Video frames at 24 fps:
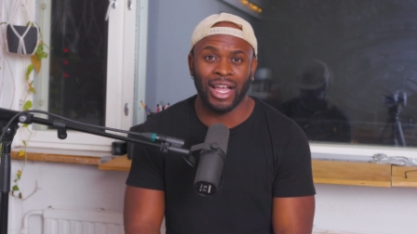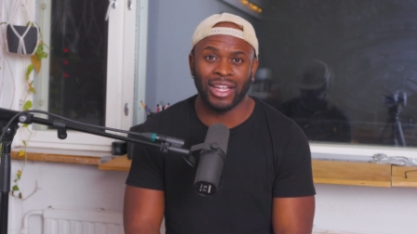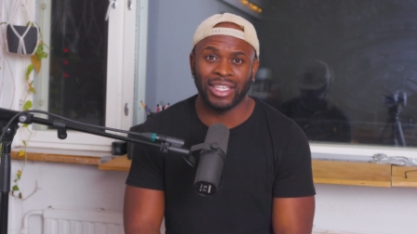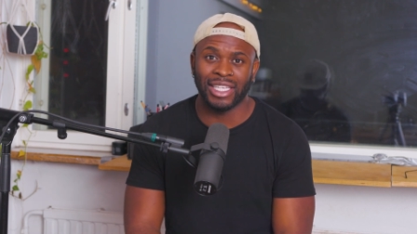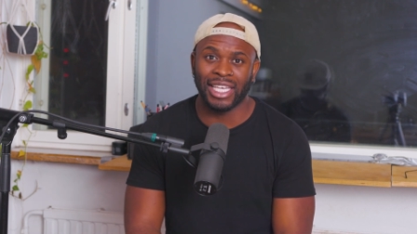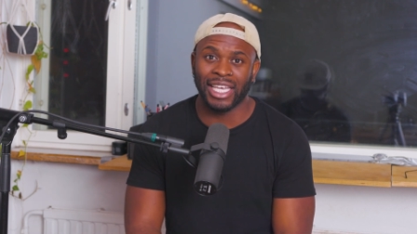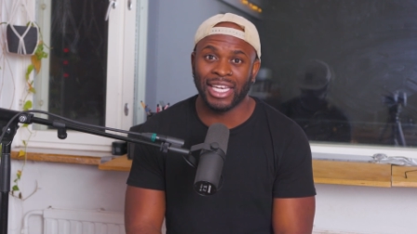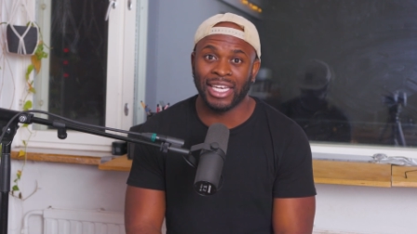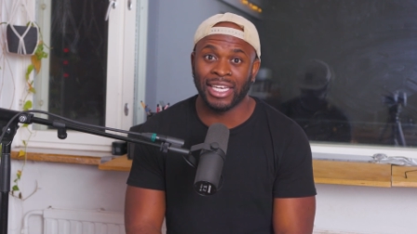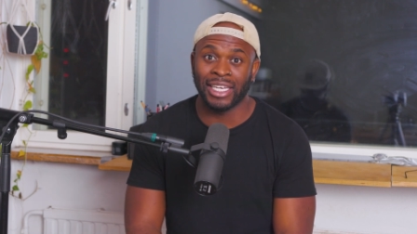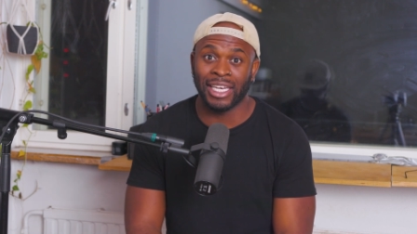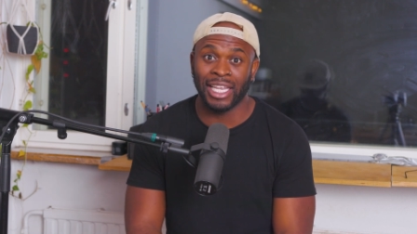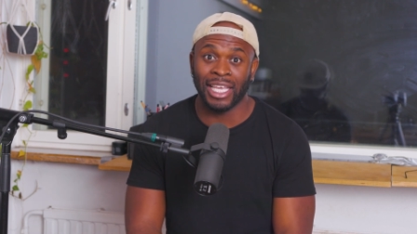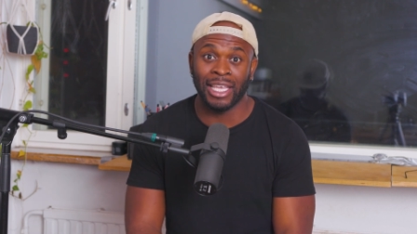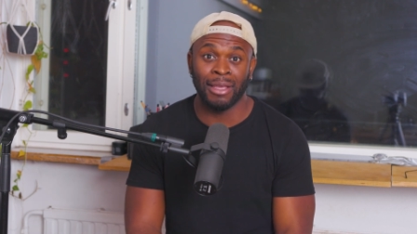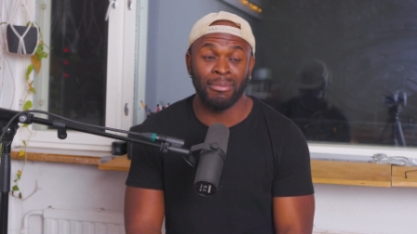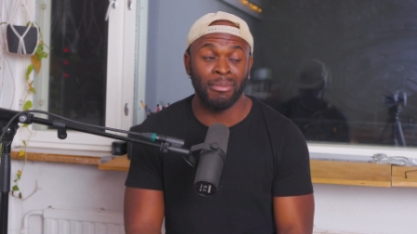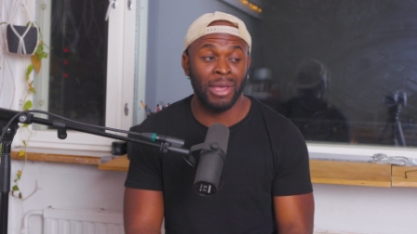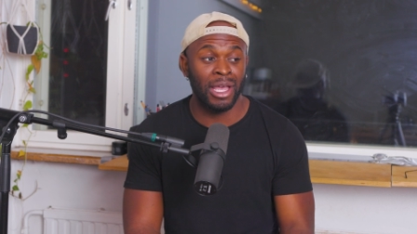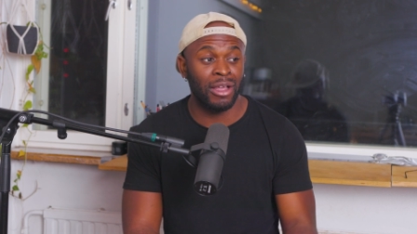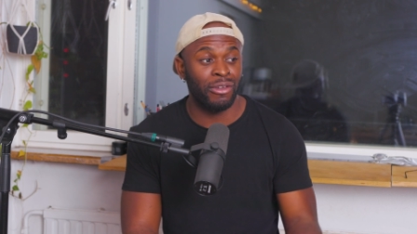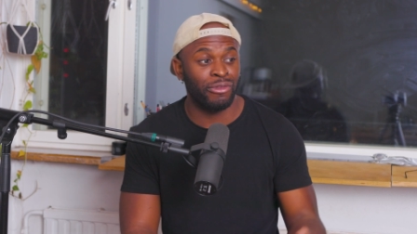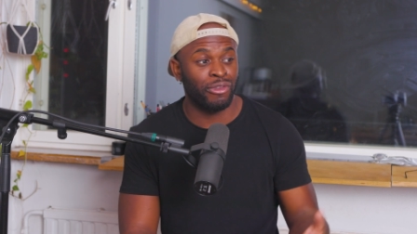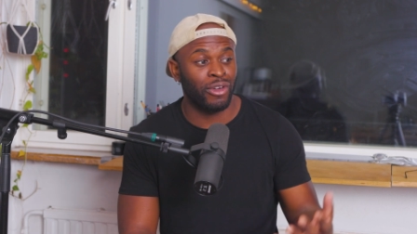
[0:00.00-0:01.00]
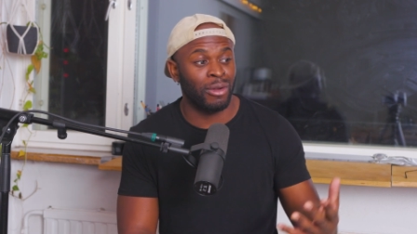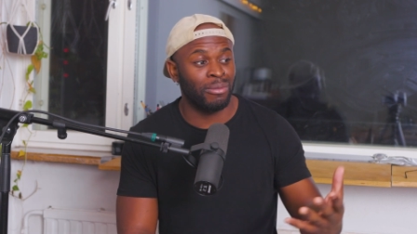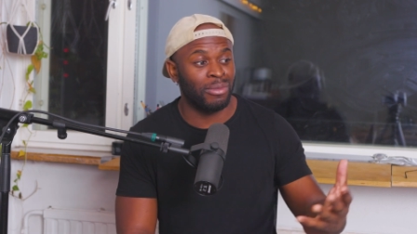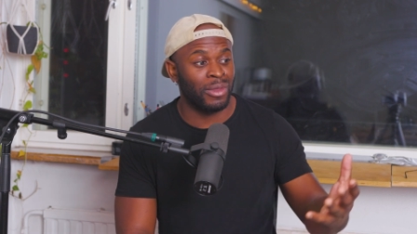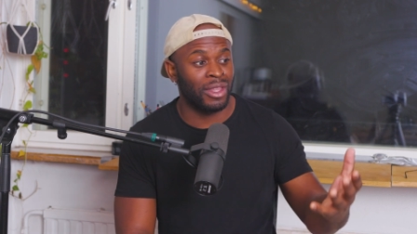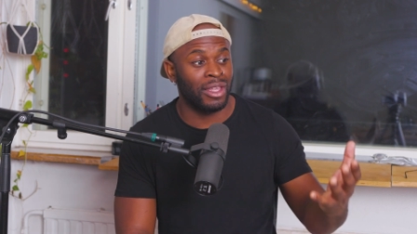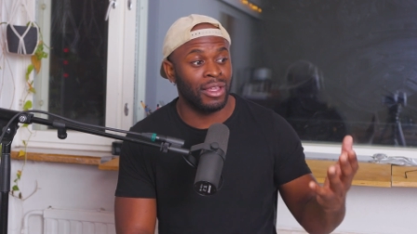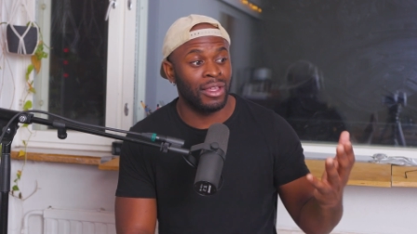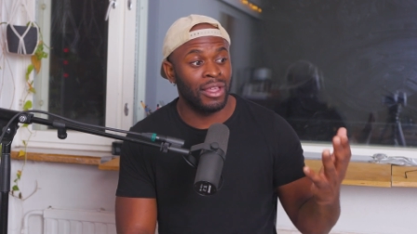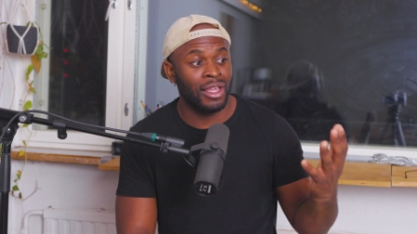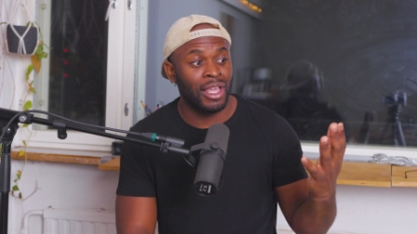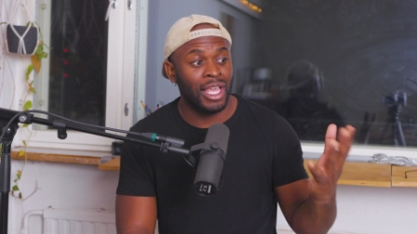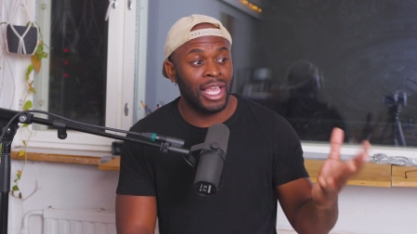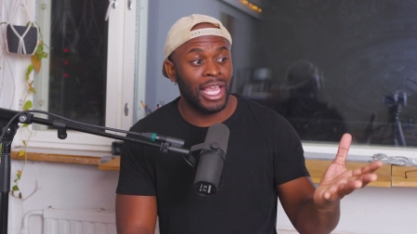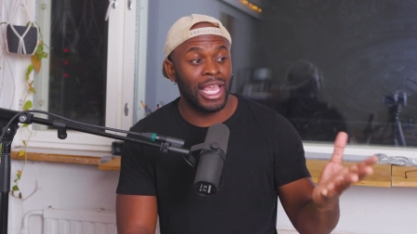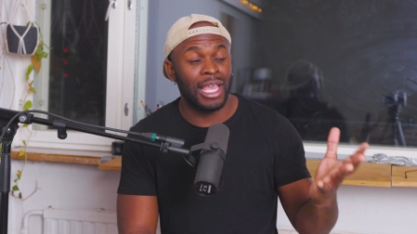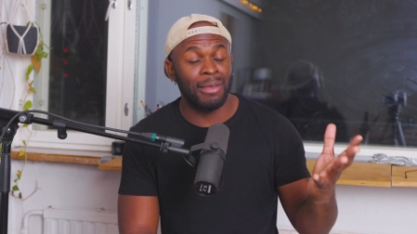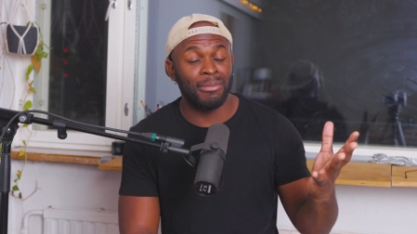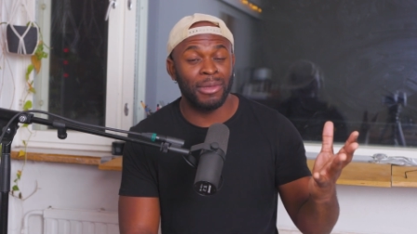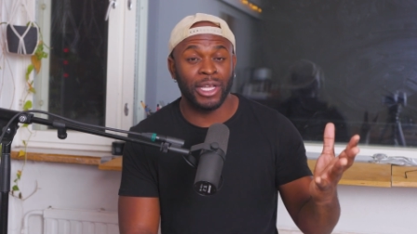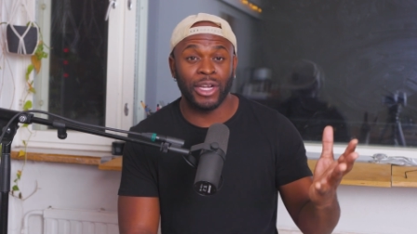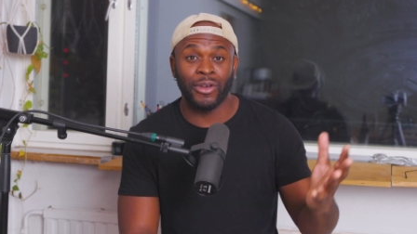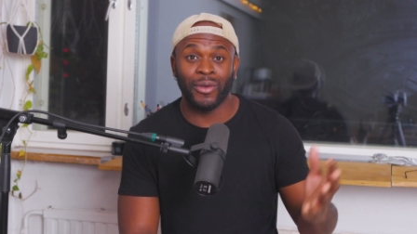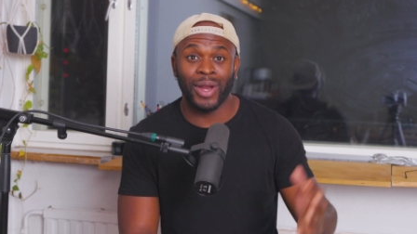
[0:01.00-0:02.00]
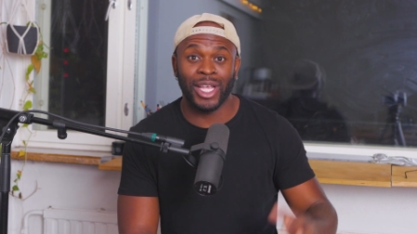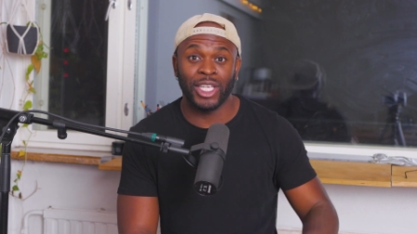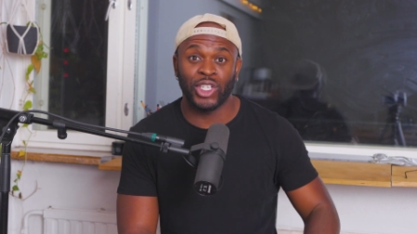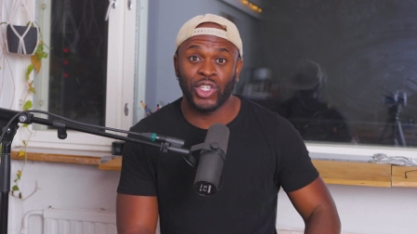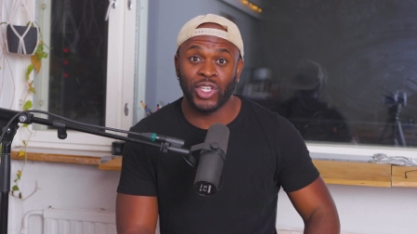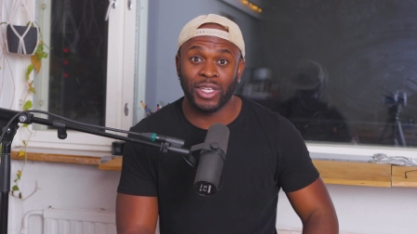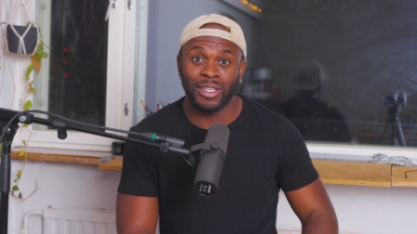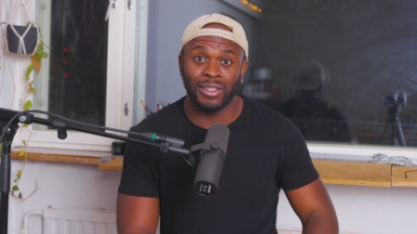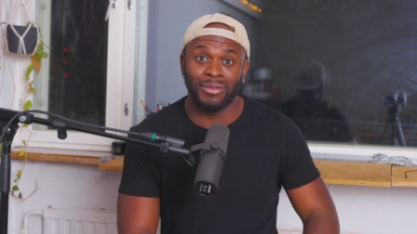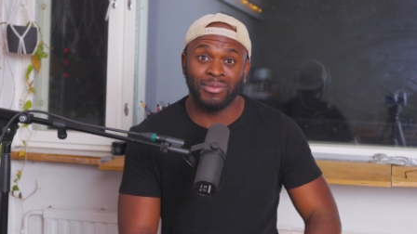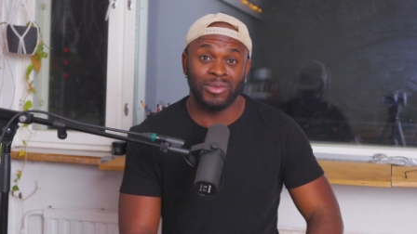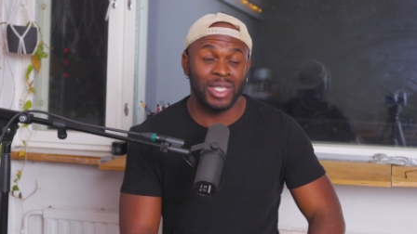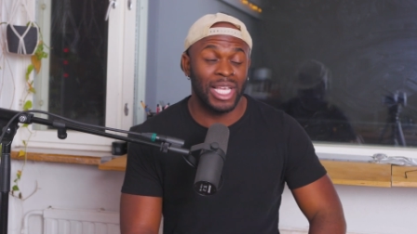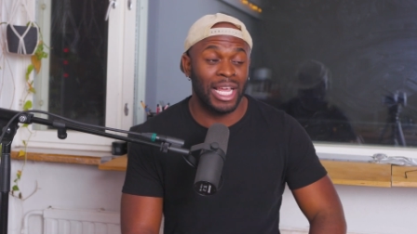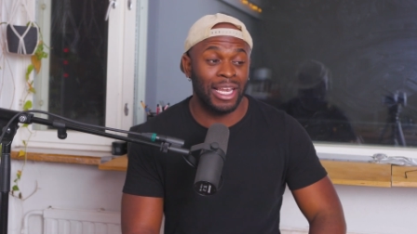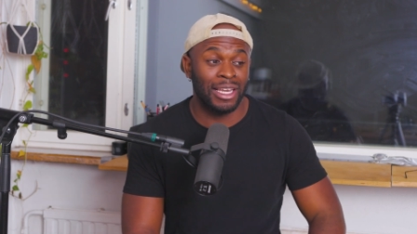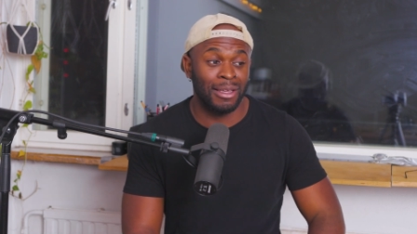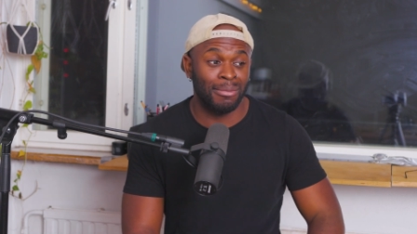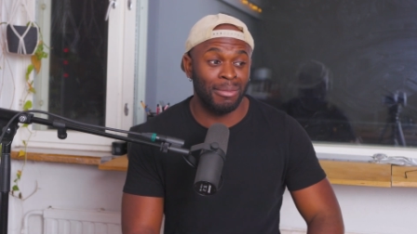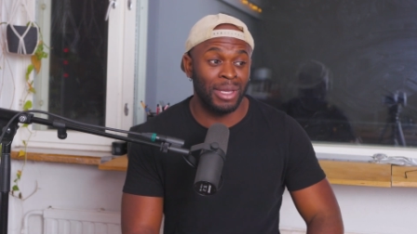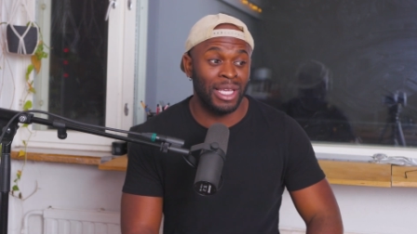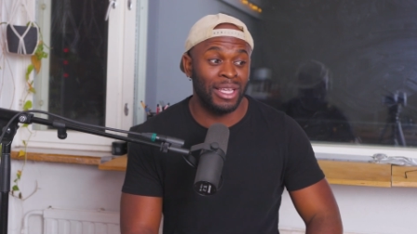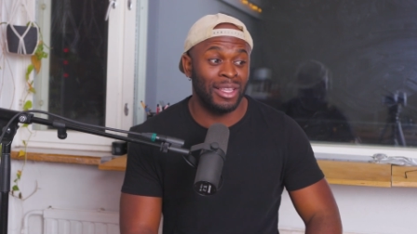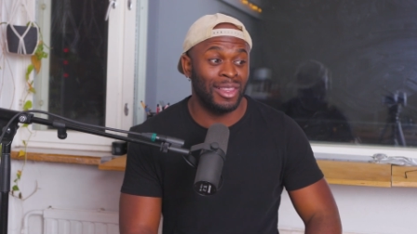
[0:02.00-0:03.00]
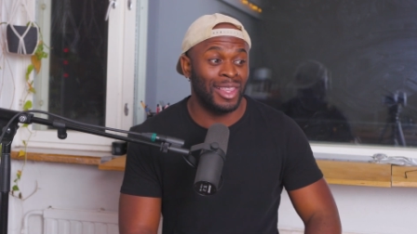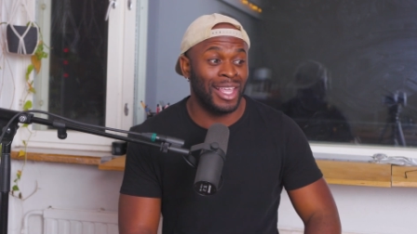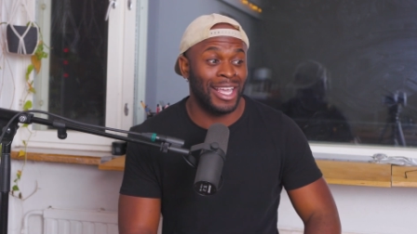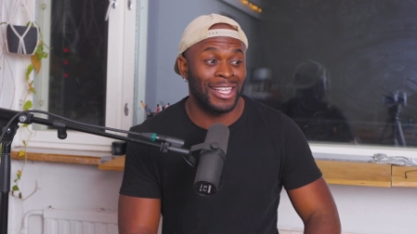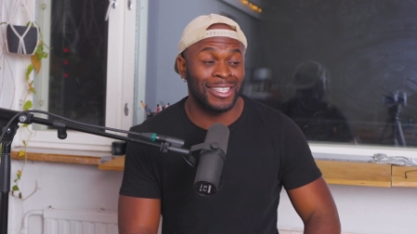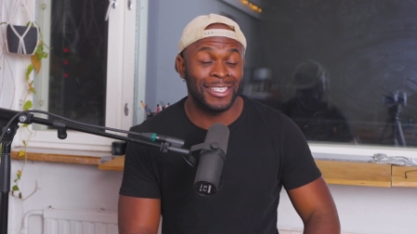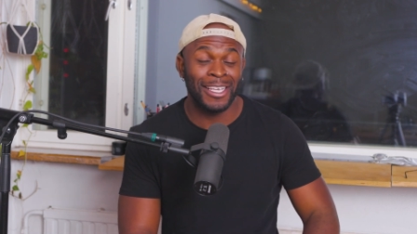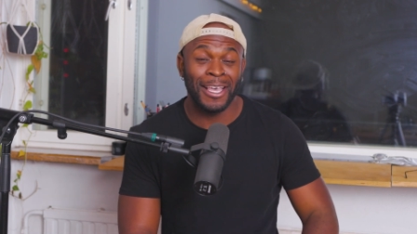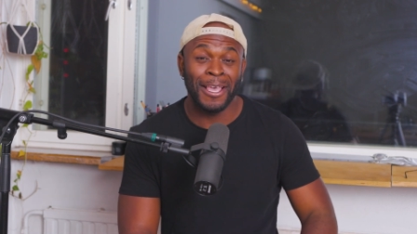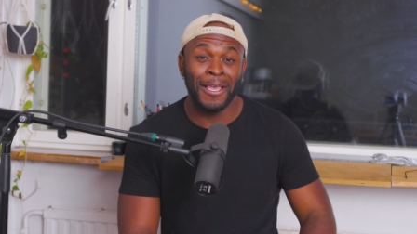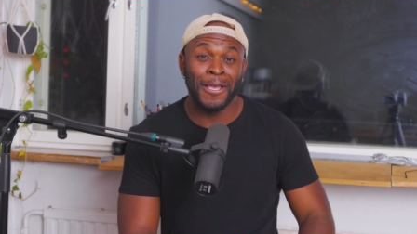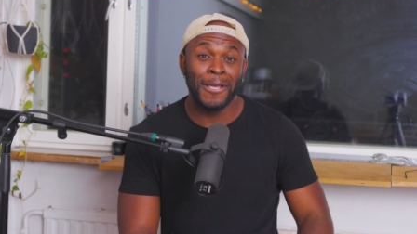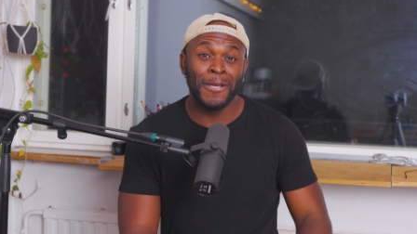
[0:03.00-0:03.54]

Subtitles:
I'd get an email from the immigration telling me that